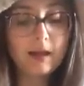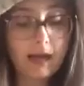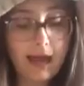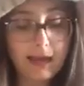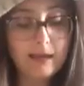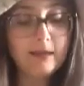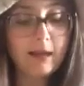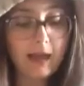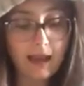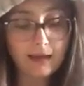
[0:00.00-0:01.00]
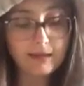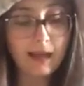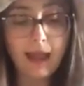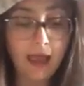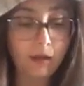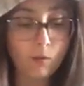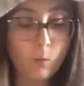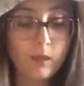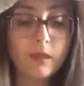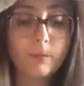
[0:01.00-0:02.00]
Clang, clang, clang
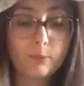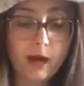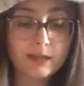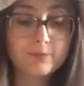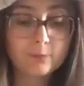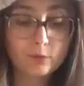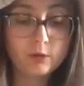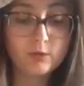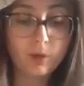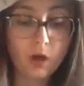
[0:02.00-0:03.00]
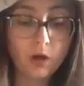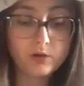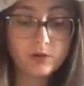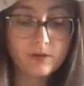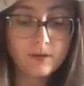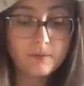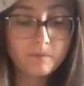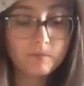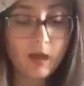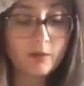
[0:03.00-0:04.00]
went the brass-footed pot,
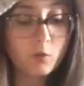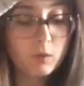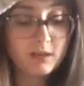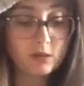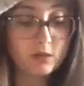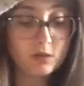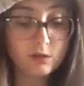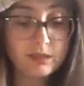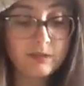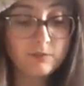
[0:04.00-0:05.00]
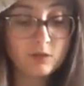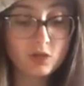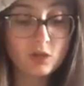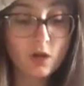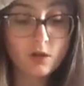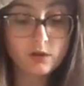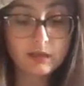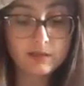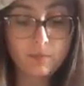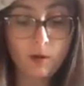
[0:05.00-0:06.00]
and the wizard had not even started
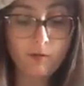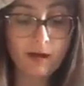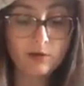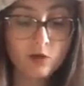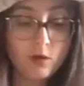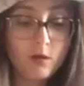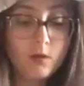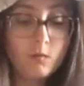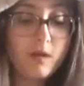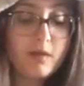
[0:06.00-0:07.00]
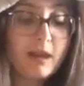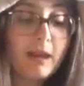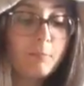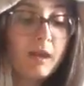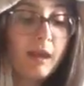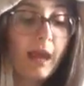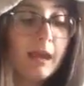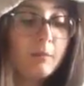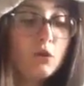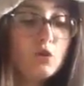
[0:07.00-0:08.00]
his porridge when there
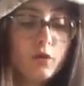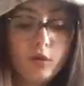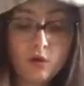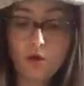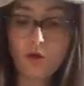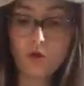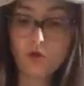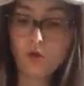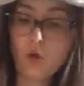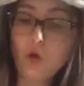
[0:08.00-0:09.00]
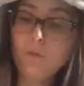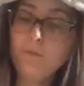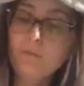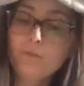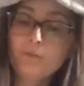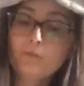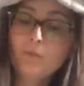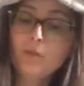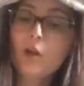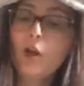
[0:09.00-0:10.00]
became another knock at the door.
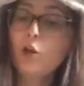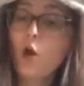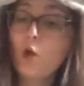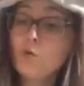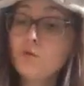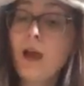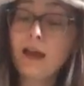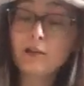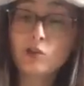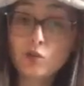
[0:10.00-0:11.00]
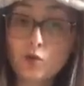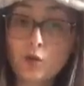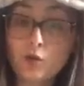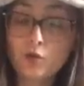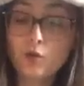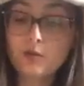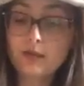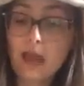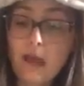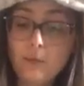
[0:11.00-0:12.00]
An old man stood on the
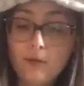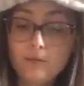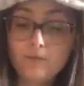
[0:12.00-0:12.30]
doorstep.